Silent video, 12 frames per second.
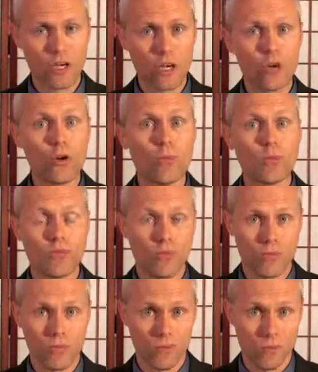a group of
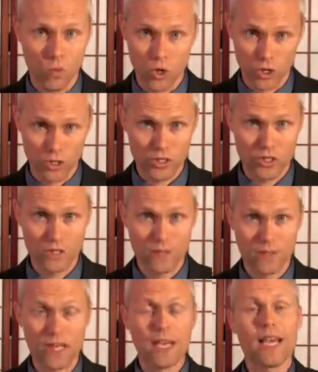words.